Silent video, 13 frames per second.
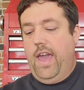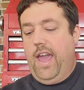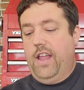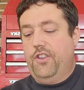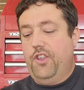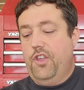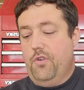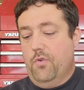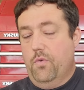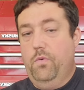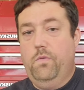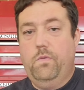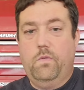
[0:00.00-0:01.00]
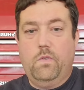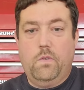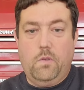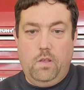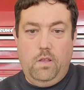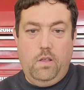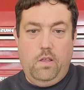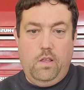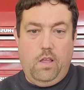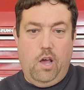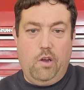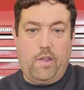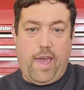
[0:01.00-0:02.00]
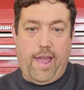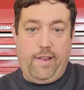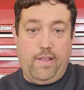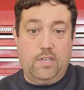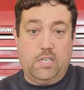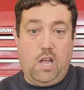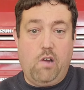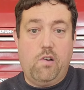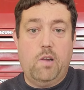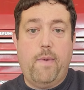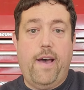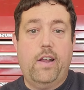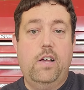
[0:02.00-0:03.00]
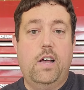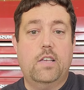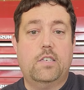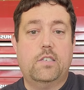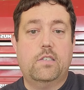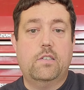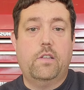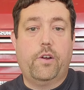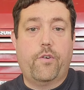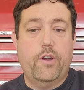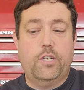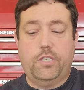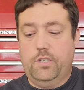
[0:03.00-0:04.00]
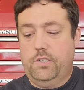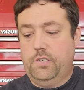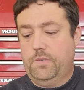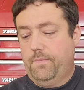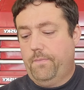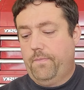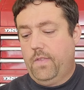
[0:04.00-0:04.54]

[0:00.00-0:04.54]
And you, okay, that's talking about us the Christians,